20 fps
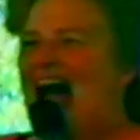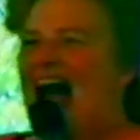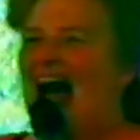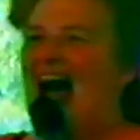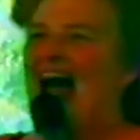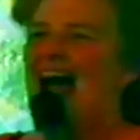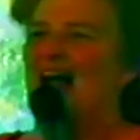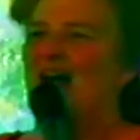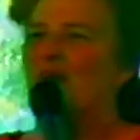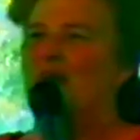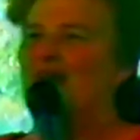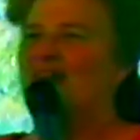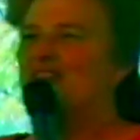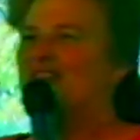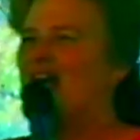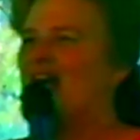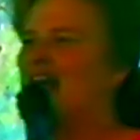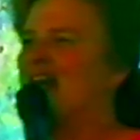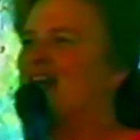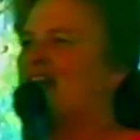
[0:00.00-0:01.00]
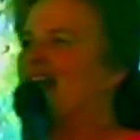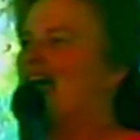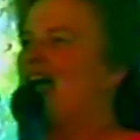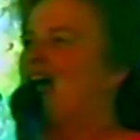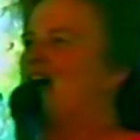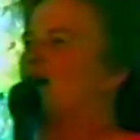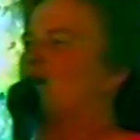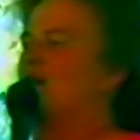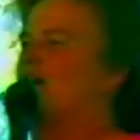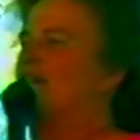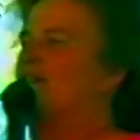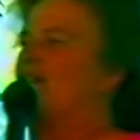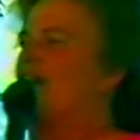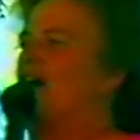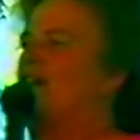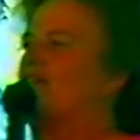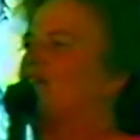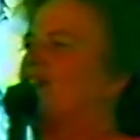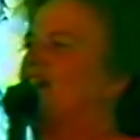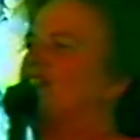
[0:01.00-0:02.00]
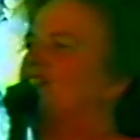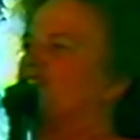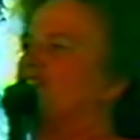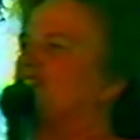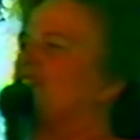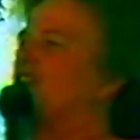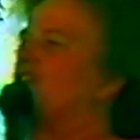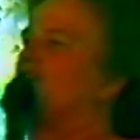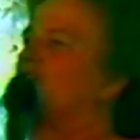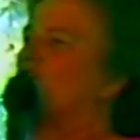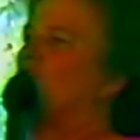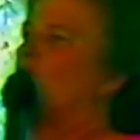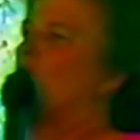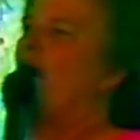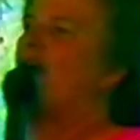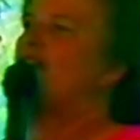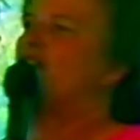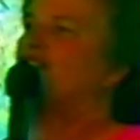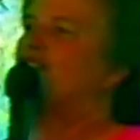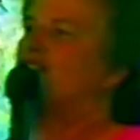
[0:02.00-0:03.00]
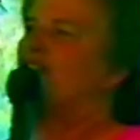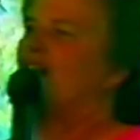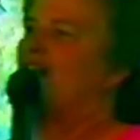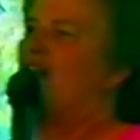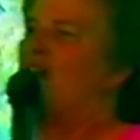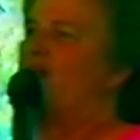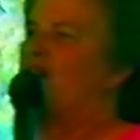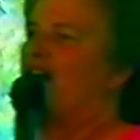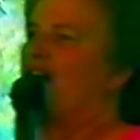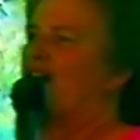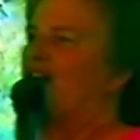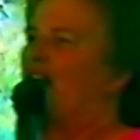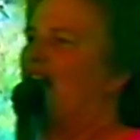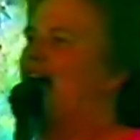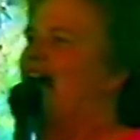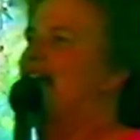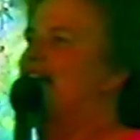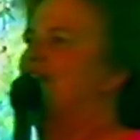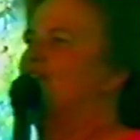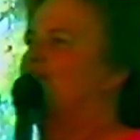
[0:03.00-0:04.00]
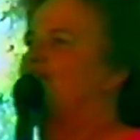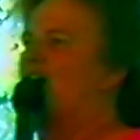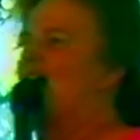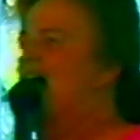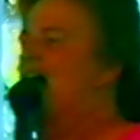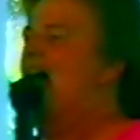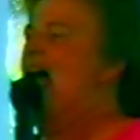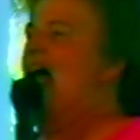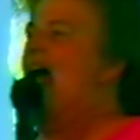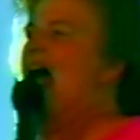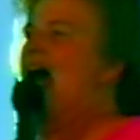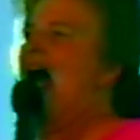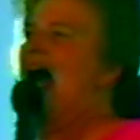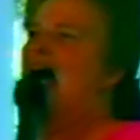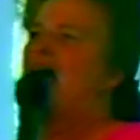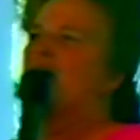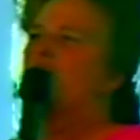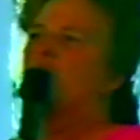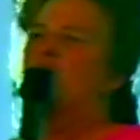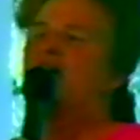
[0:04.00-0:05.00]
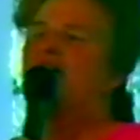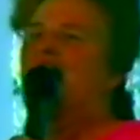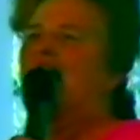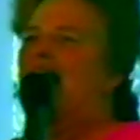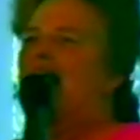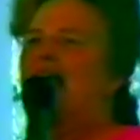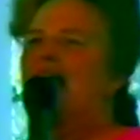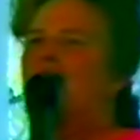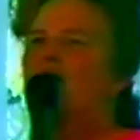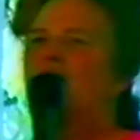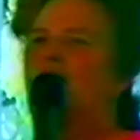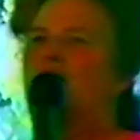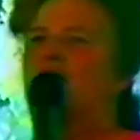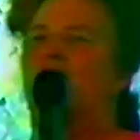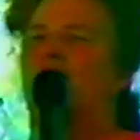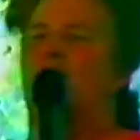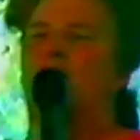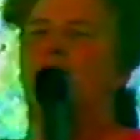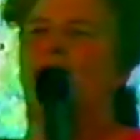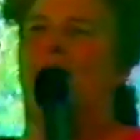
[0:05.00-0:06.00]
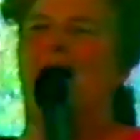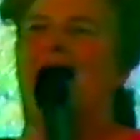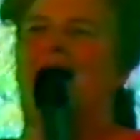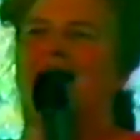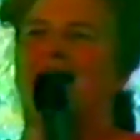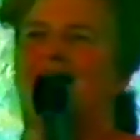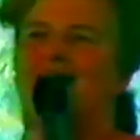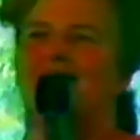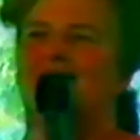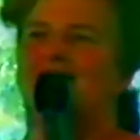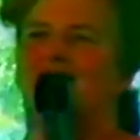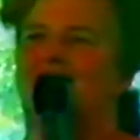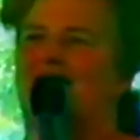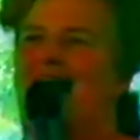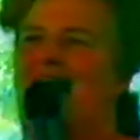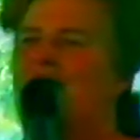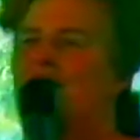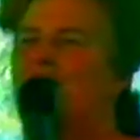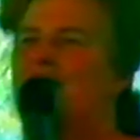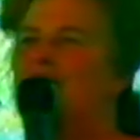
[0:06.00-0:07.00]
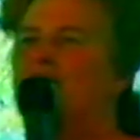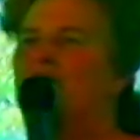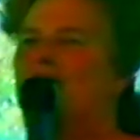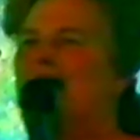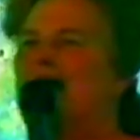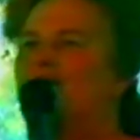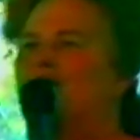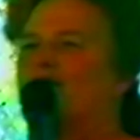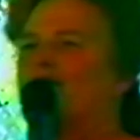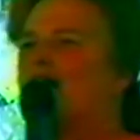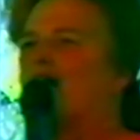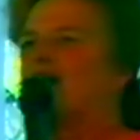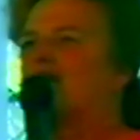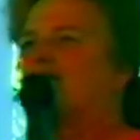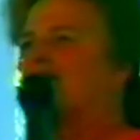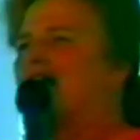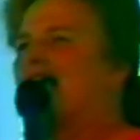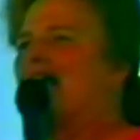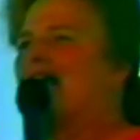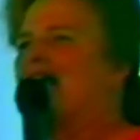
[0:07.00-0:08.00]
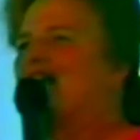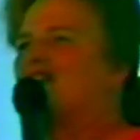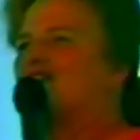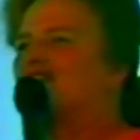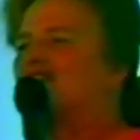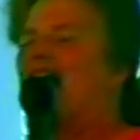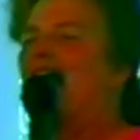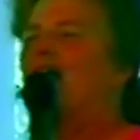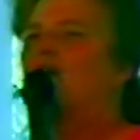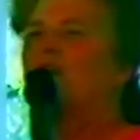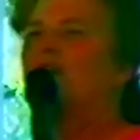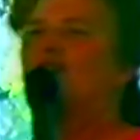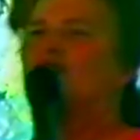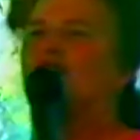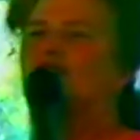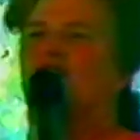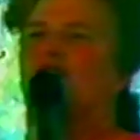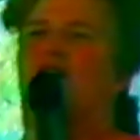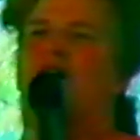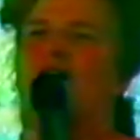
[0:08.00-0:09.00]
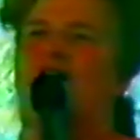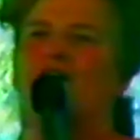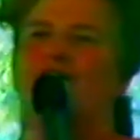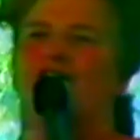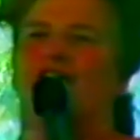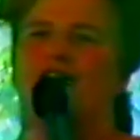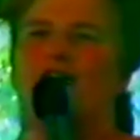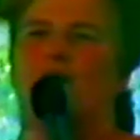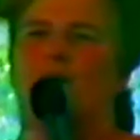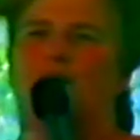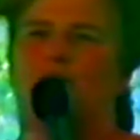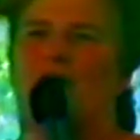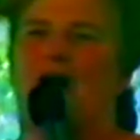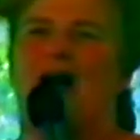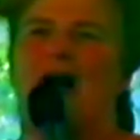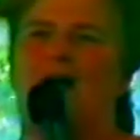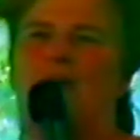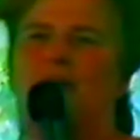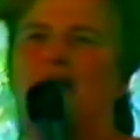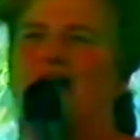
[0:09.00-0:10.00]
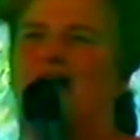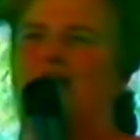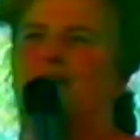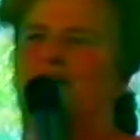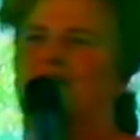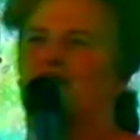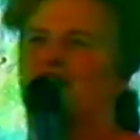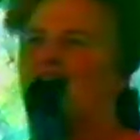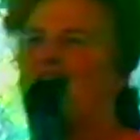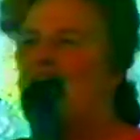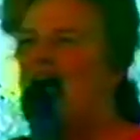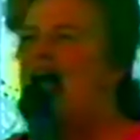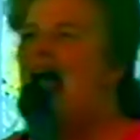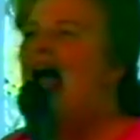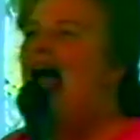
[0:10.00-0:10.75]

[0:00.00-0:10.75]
I would take care of every situation in their life. I would heal their bodies. I would meet their needs. I would solve their problems. Amen.